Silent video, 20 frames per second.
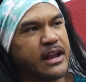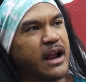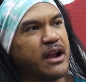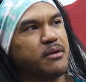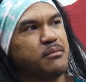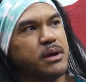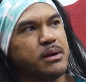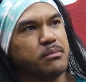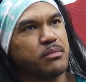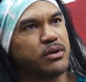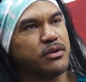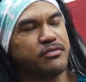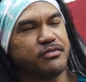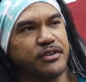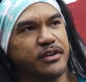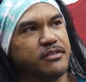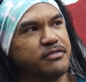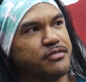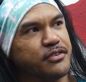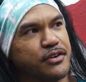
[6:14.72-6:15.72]
And I remember
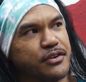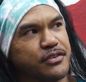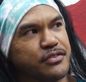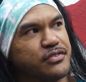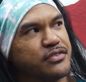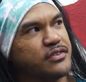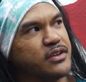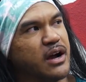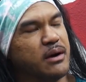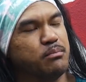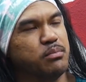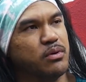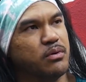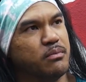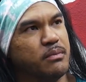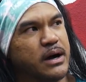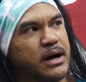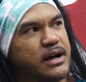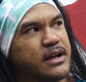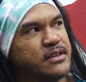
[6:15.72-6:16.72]
for the first couple
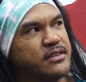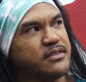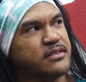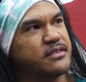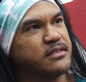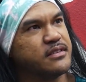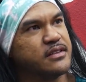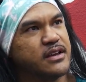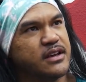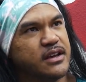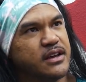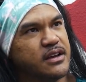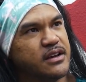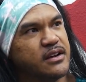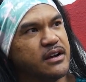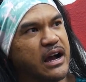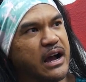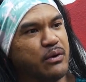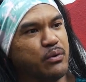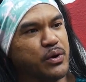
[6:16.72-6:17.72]
months,
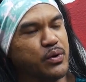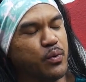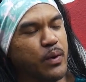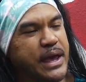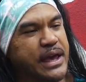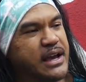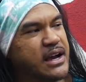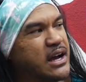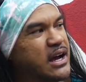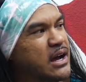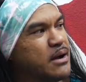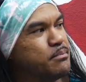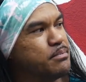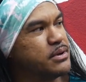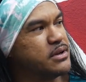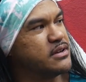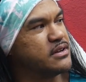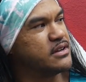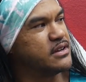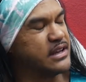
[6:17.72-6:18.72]
I would wake up
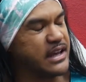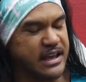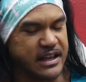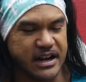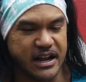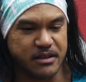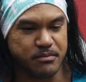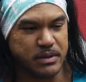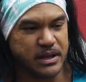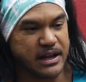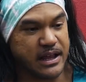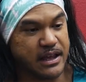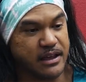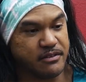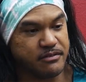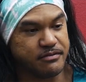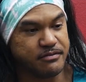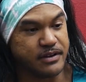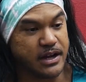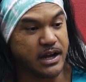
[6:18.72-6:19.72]
and I'd be like,
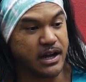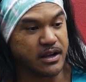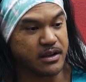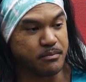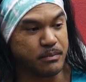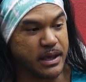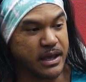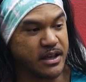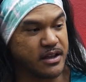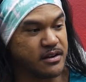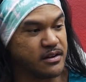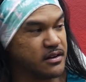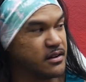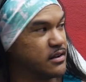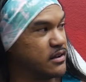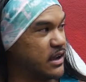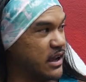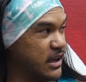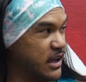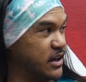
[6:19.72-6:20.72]
fuck, man,
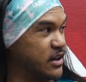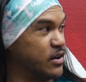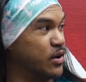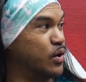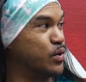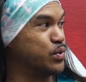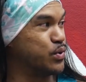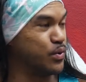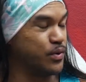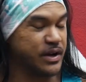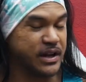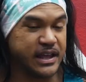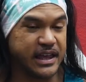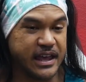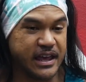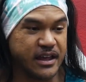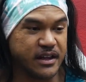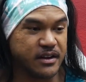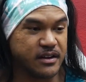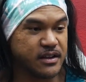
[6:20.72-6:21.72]
I gotta go through it
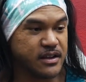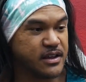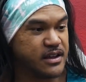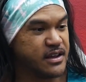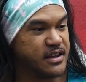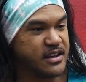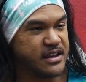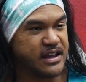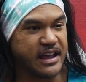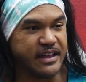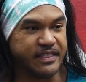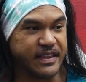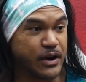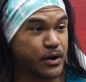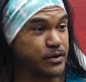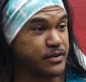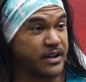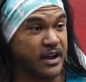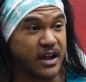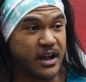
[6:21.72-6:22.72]
again. And there
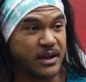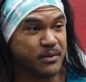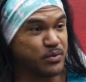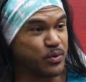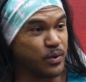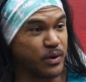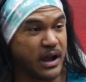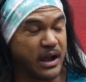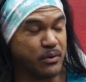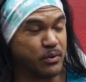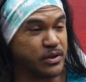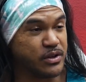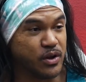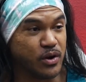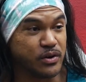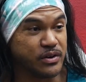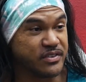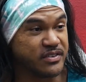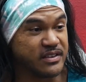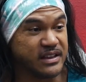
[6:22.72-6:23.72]
are times where I would
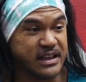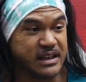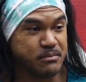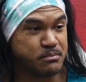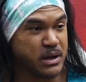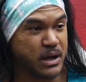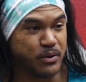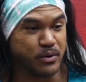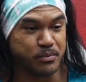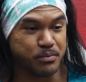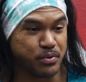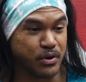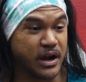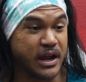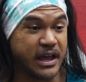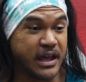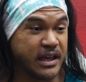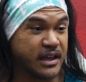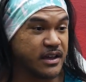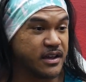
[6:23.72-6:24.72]
go to sleep, I would
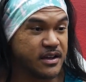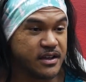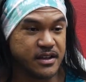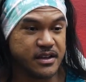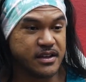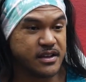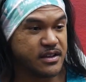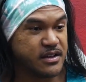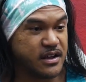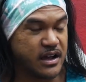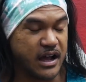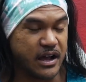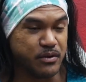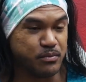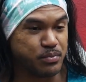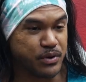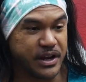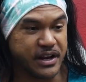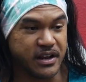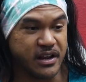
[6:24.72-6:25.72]
pray
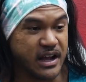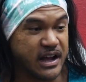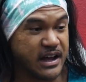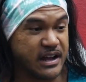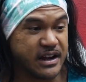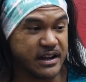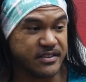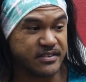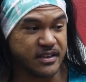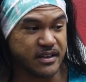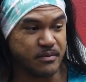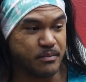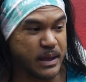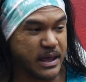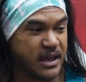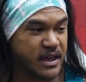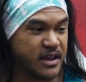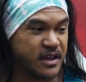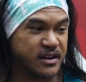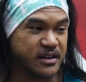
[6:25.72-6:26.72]
to God. I say,
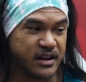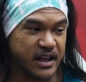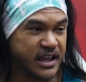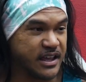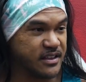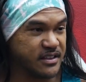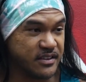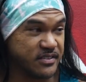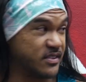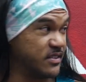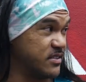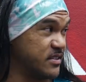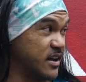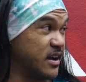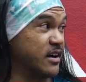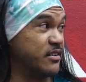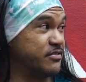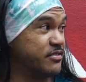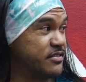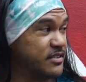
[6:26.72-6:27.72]
man, like, this is
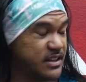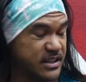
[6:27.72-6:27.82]
tough.